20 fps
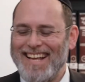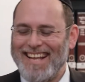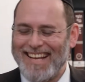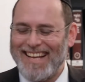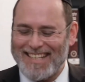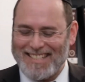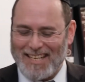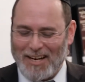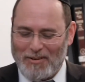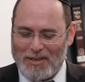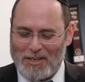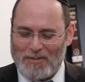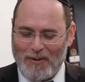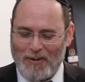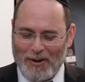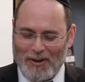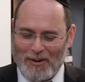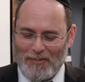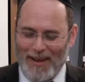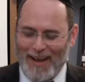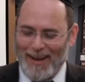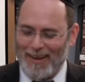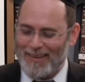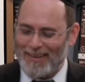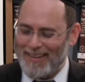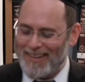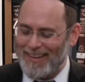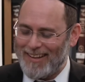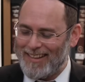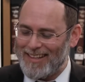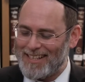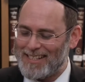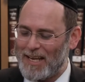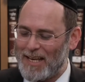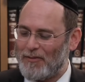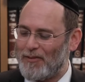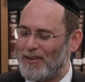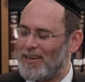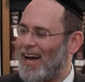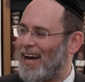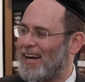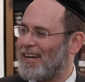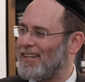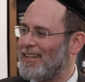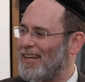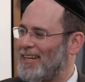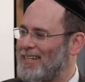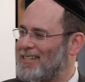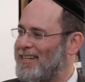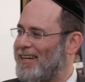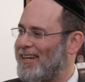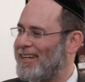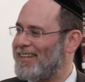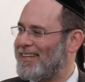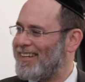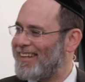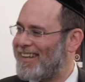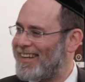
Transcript: yesterday we spoke about the Sefer Nachal Eisan